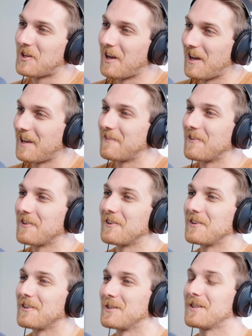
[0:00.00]

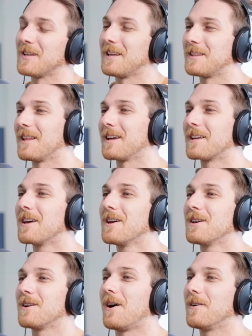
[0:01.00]
divers and like
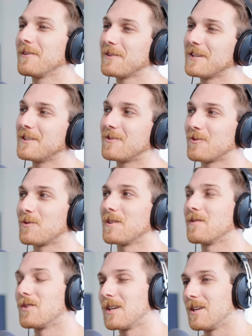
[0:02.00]
all of these sort
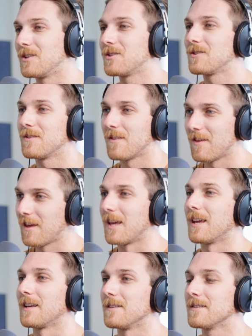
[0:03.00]
of niche
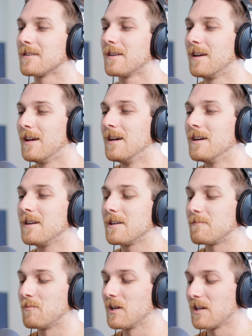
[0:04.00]
things
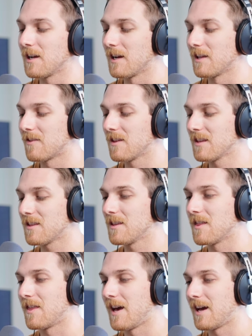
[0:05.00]
but I think
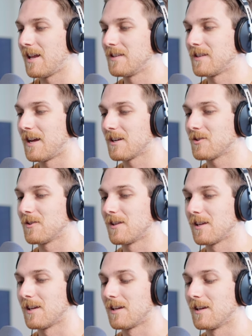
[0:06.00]
that that is
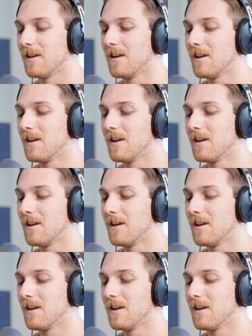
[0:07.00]
actually